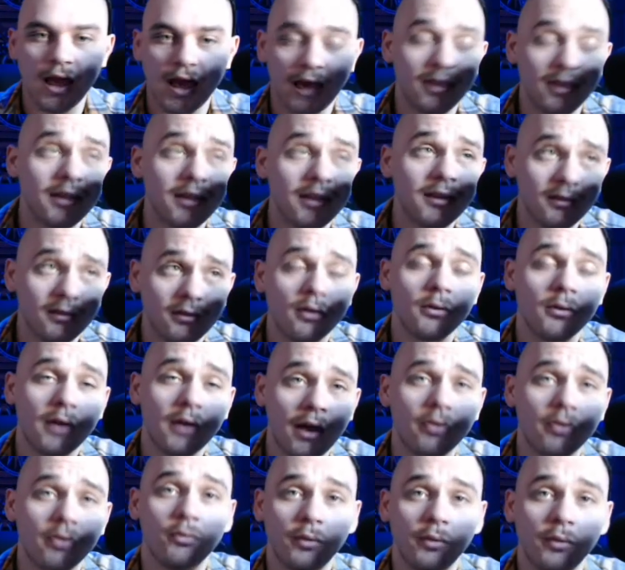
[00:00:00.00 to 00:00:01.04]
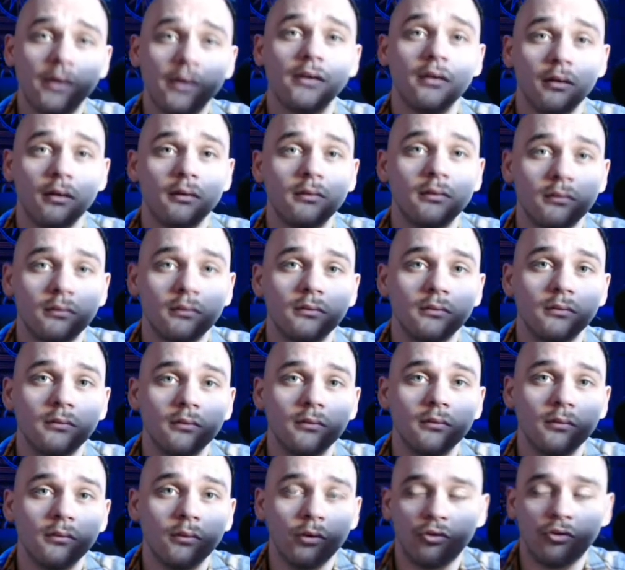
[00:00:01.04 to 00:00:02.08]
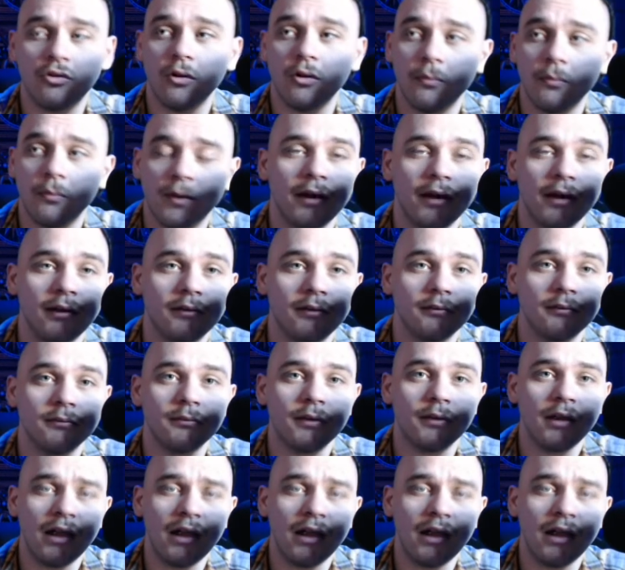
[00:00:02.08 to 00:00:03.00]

I think it's going out the window with Joe Biden.